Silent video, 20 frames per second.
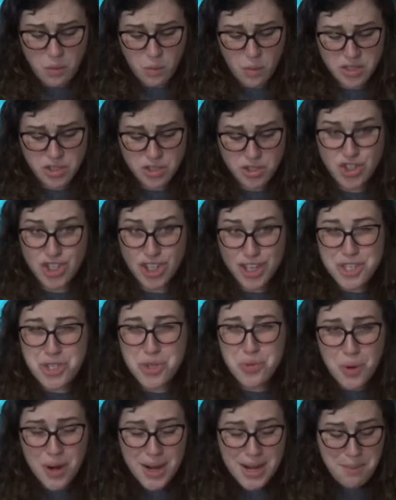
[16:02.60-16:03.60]
was just
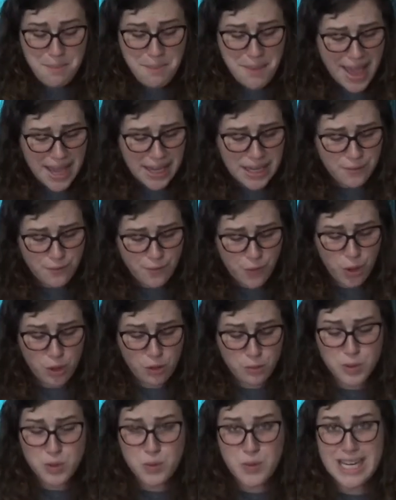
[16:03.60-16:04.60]
running back and
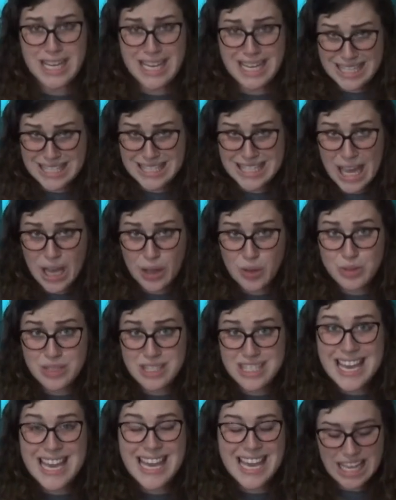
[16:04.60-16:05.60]
forth between his
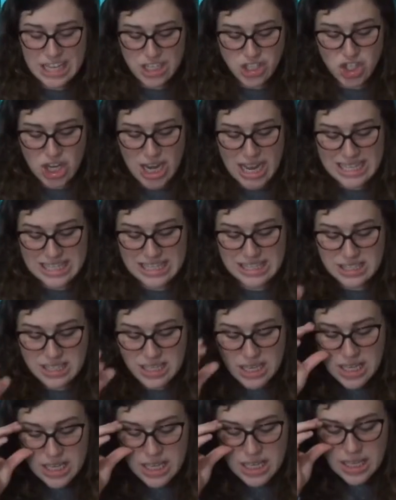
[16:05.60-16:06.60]
house and Jen's.
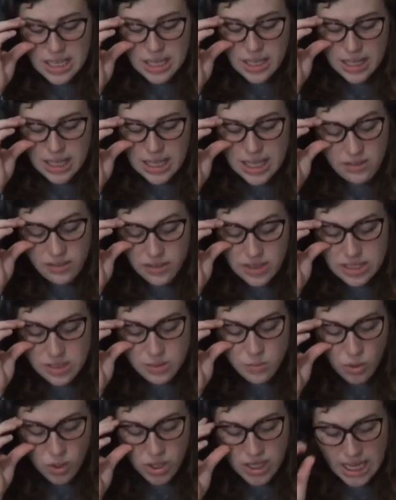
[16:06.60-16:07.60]
Even this
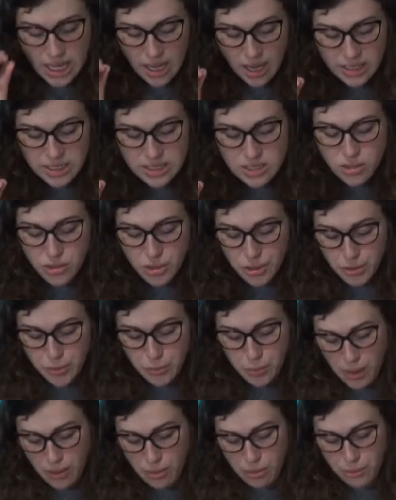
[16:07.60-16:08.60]
morning, on his third
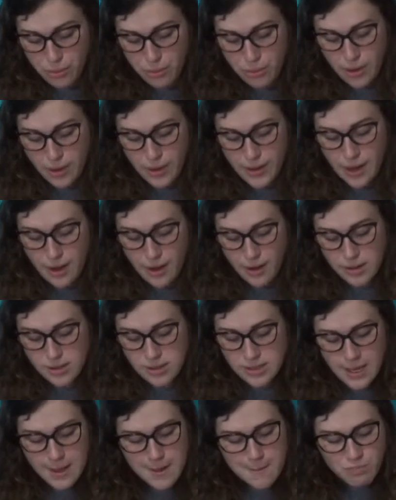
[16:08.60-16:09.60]
run through their
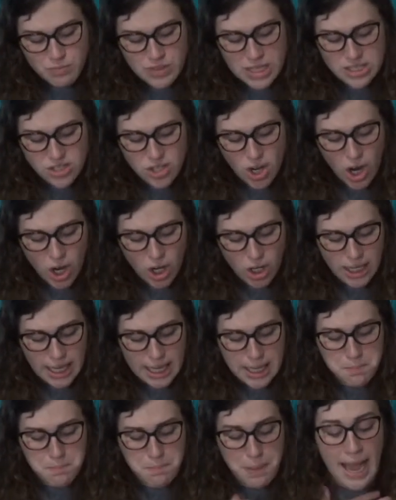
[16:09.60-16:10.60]
yards, his heart
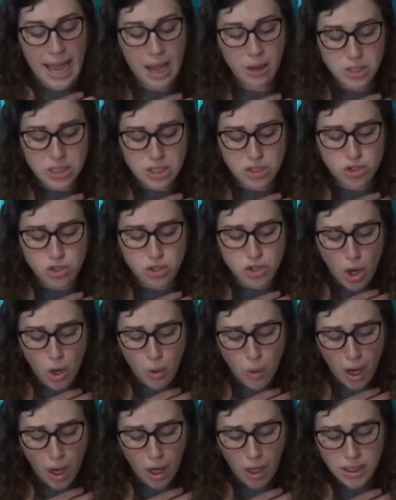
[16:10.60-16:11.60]
had pounded so
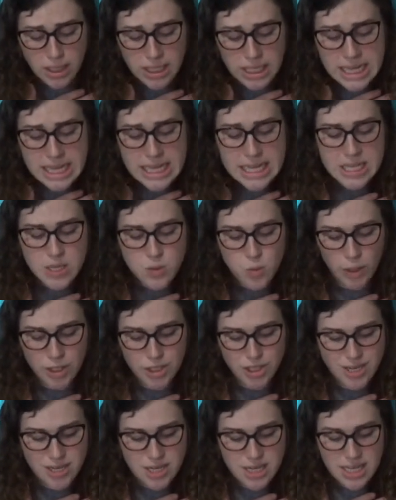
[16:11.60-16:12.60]
hard, he
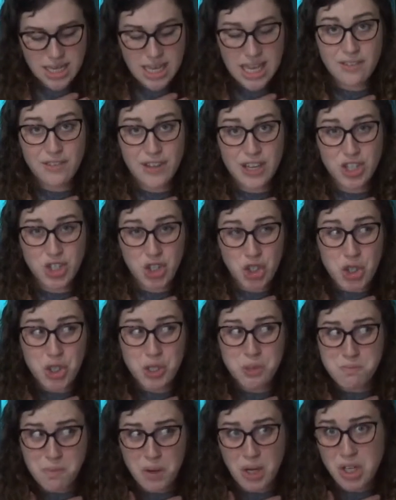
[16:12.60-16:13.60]
wondered if it
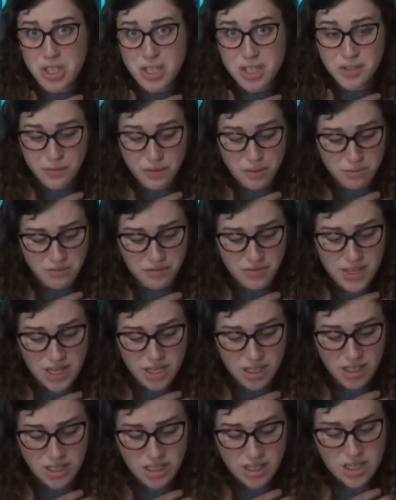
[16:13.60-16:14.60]
could burst from fear.